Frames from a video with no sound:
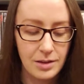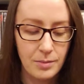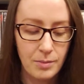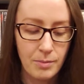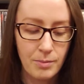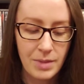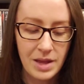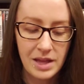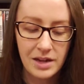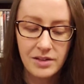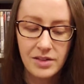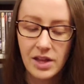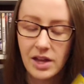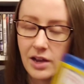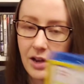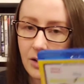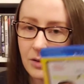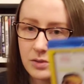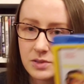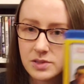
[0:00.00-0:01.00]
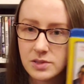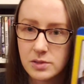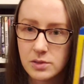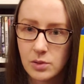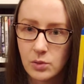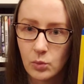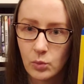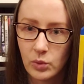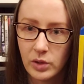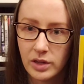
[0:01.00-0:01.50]
Man of the House
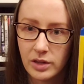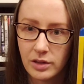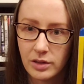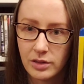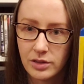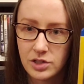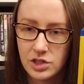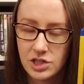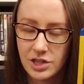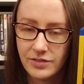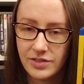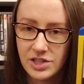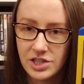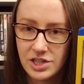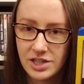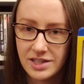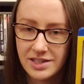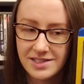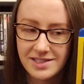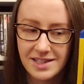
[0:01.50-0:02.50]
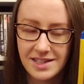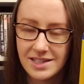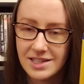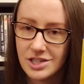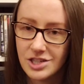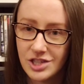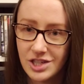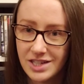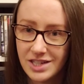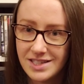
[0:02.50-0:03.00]
with Chevy Chase
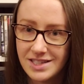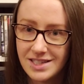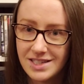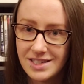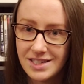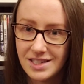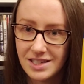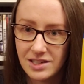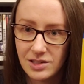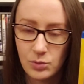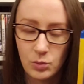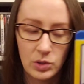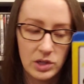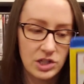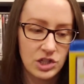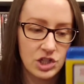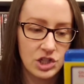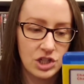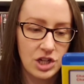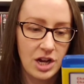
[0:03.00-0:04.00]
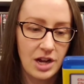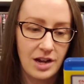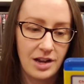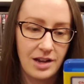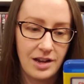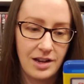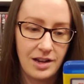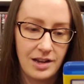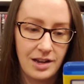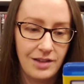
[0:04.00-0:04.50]
and JTT, which
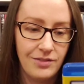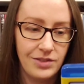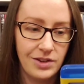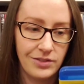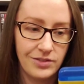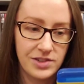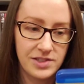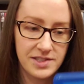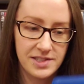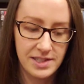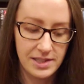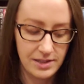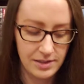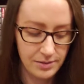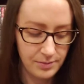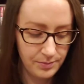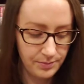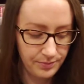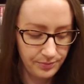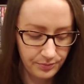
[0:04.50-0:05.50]
I have never seen.